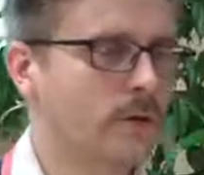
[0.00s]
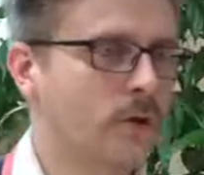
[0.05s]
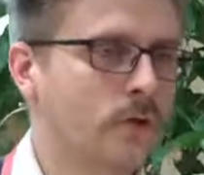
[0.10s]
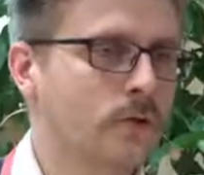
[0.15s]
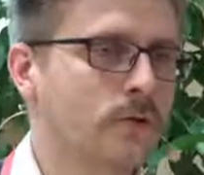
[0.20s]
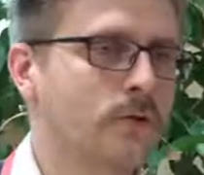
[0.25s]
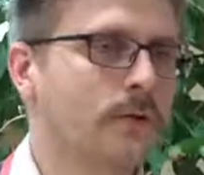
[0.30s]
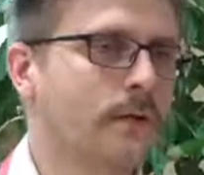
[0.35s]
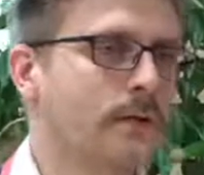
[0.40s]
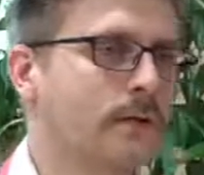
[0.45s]

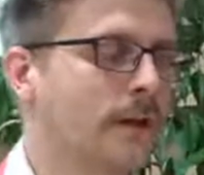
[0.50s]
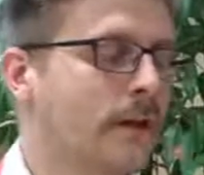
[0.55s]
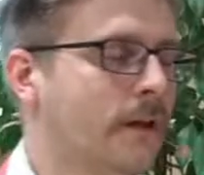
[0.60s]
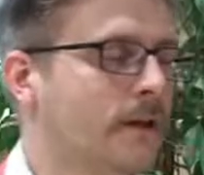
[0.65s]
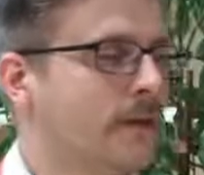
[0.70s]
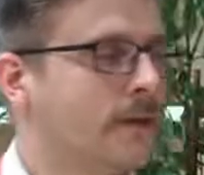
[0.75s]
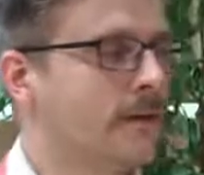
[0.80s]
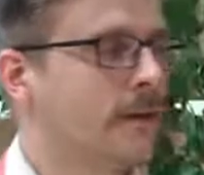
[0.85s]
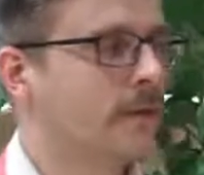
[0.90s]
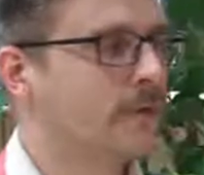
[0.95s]
don't
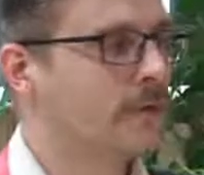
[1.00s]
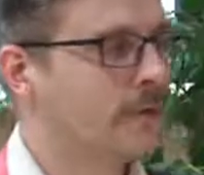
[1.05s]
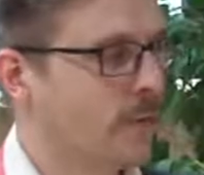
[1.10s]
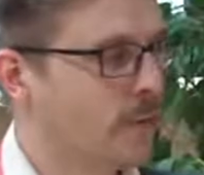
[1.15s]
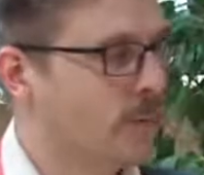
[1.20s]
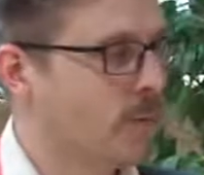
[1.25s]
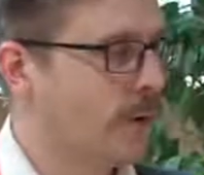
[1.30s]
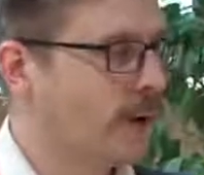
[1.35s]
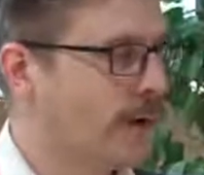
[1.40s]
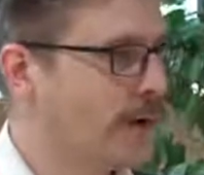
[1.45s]
think that
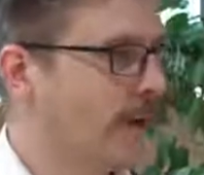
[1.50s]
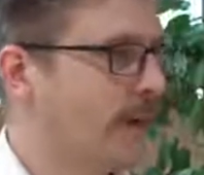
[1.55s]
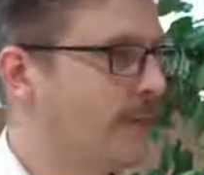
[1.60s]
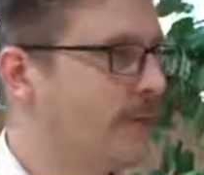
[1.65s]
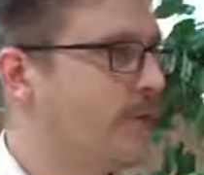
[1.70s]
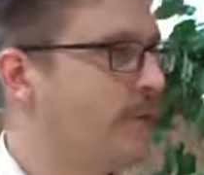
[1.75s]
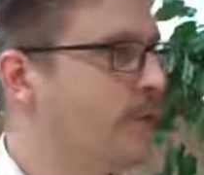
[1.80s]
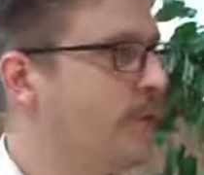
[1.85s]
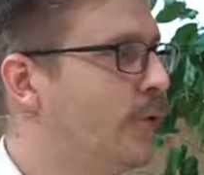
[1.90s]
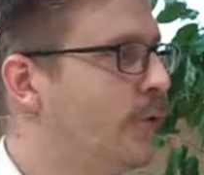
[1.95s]
we can